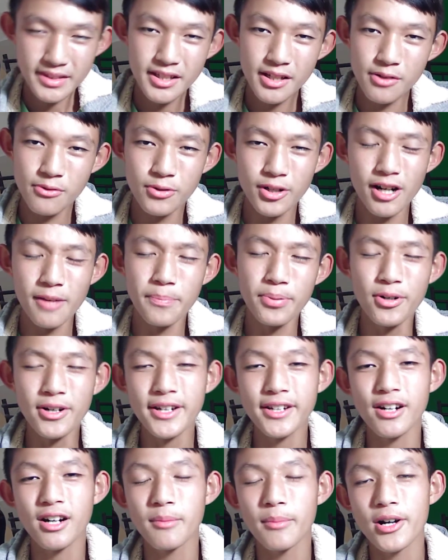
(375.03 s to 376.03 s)
We're at a point in
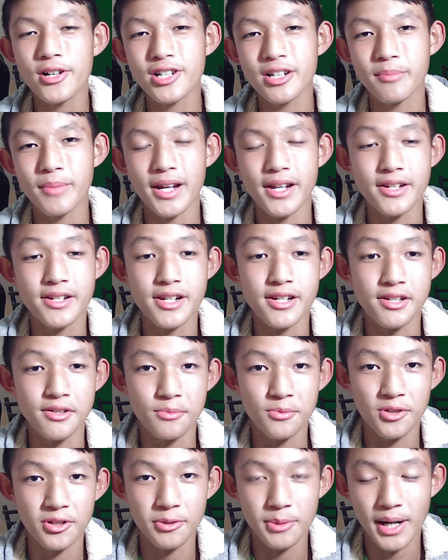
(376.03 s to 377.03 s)
our marching band season
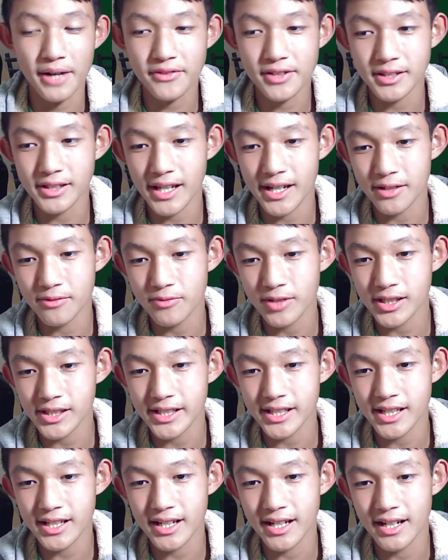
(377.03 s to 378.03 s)
where we have to like really
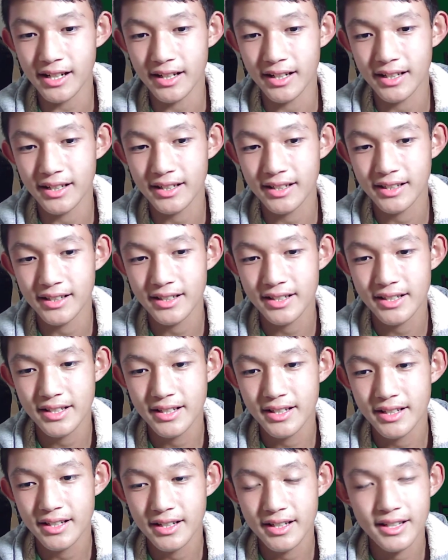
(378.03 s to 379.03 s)

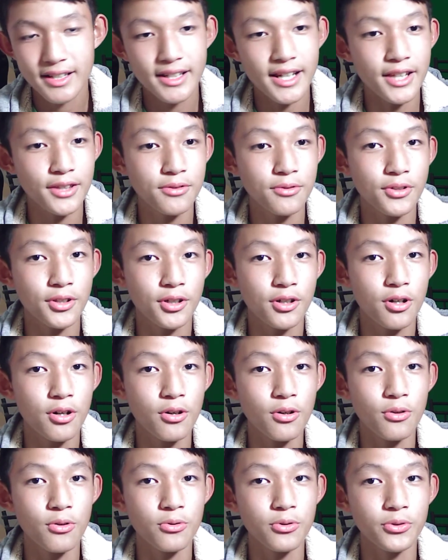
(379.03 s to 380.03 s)
get through the
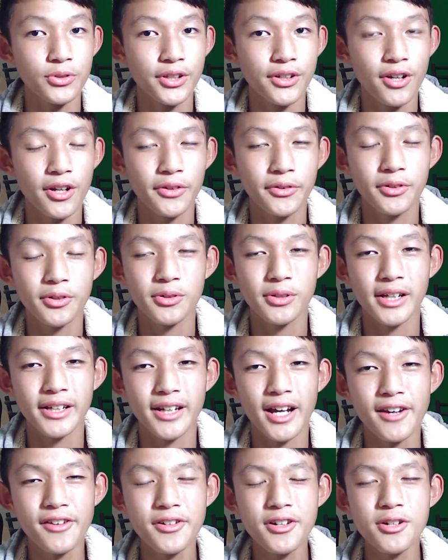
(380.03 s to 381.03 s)
cold, and also like I
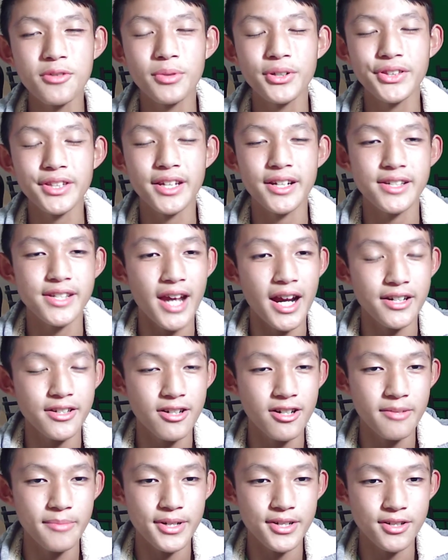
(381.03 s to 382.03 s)
don't know what the exact term
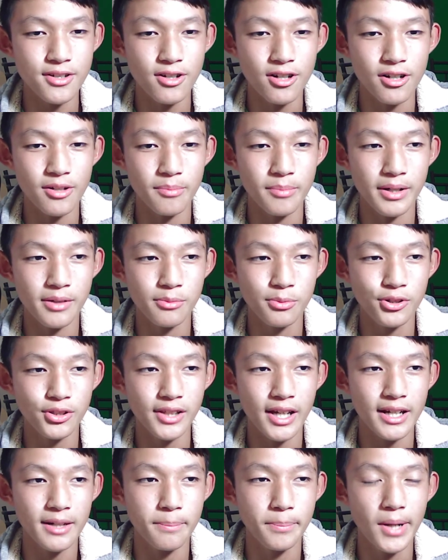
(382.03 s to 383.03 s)
it's called, but we're
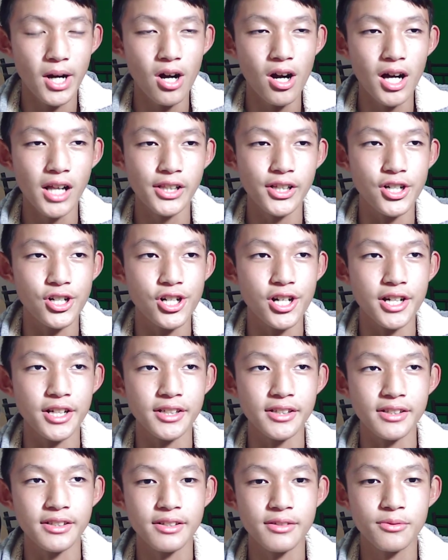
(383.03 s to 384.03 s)
like polishing
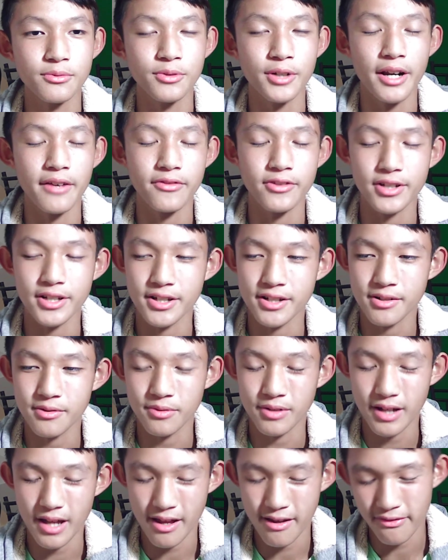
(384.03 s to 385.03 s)
whatever
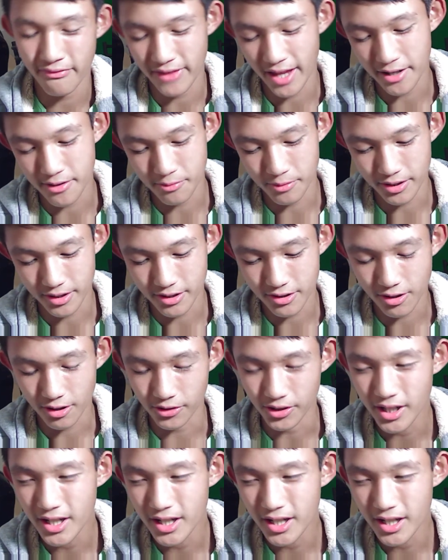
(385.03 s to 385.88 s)
that's what it's called.